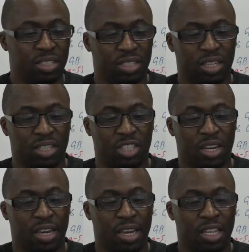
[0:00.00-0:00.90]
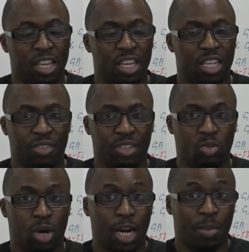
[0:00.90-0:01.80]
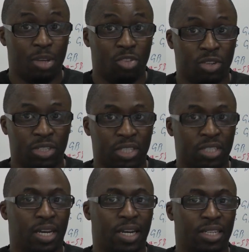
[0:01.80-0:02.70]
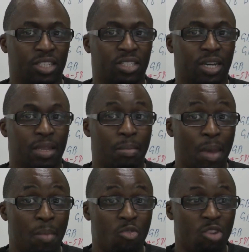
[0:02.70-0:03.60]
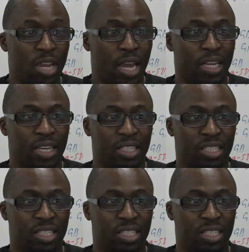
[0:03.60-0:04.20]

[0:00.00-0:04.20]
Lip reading: I can assign individual IP addresses. I can assign memory.